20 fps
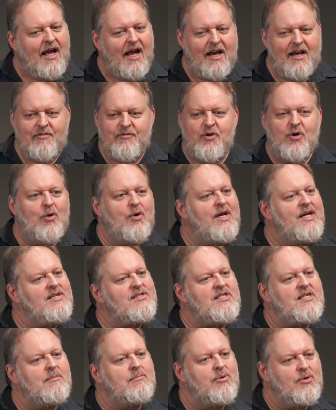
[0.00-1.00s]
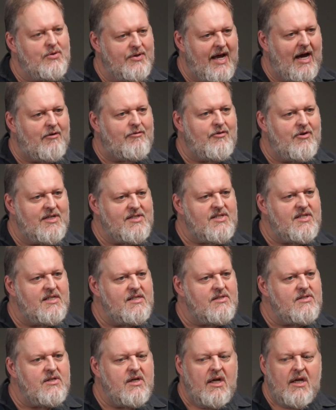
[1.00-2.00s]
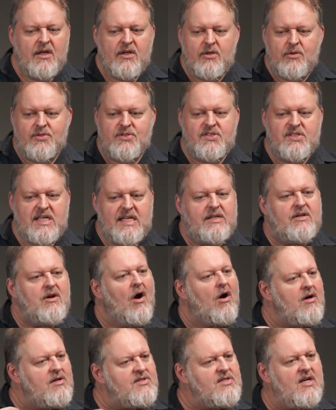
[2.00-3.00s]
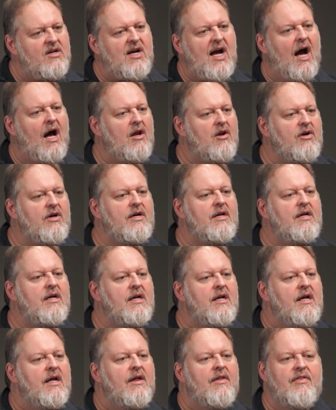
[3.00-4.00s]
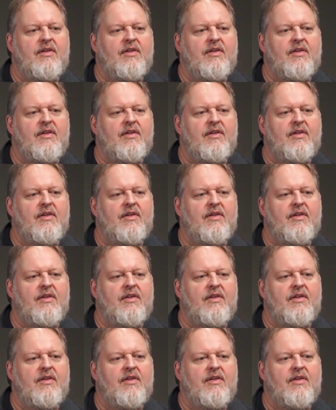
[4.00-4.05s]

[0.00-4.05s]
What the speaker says: And if you go to Istanbul now, for instance, you'll see dogs, they're collared,